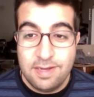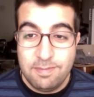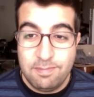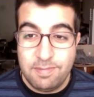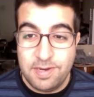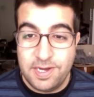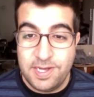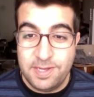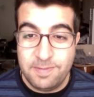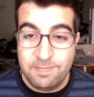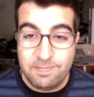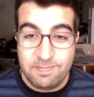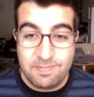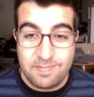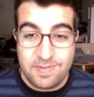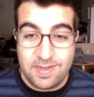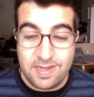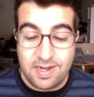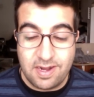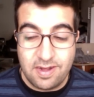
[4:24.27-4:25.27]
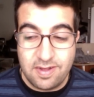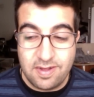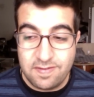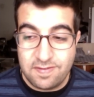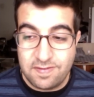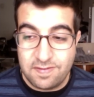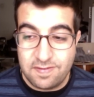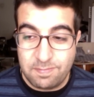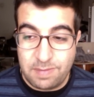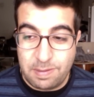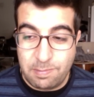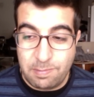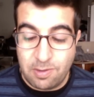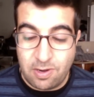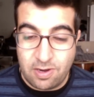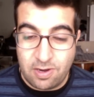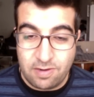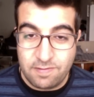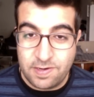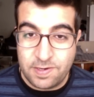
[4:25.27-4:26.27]
But, you know, it's just people
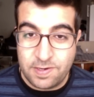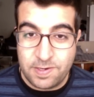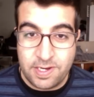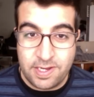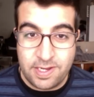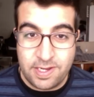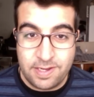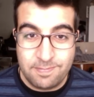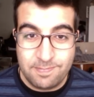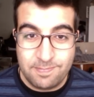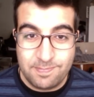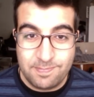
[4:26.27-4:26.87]
aren't very,